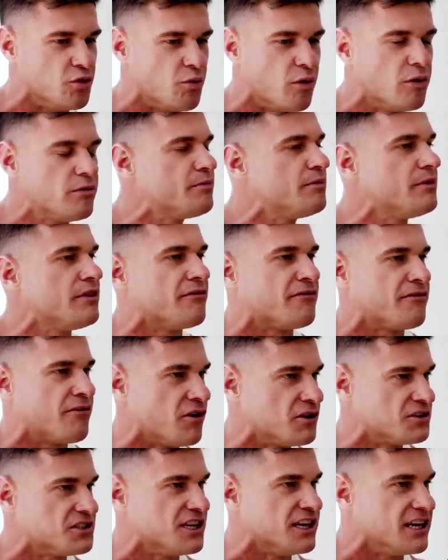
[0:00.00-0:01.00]
What would be the
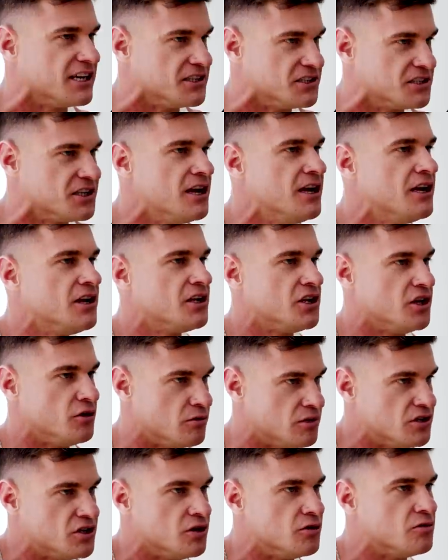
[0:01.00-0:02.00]
first things you
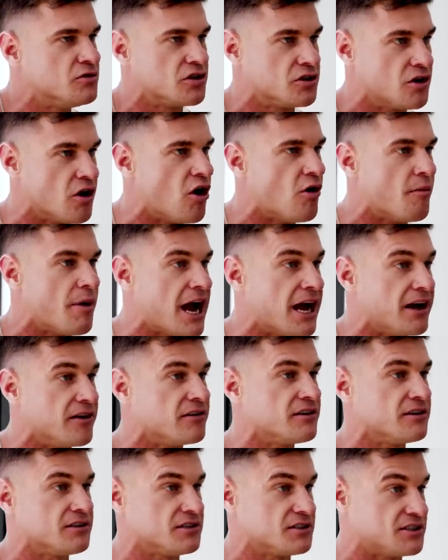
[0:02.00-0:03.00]
would do to go about
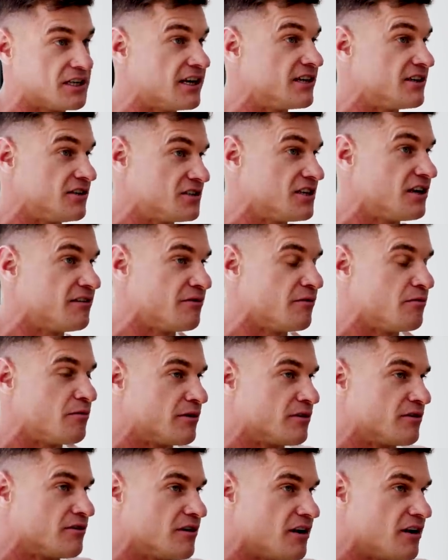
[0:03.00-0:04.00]
setting yourself up with a good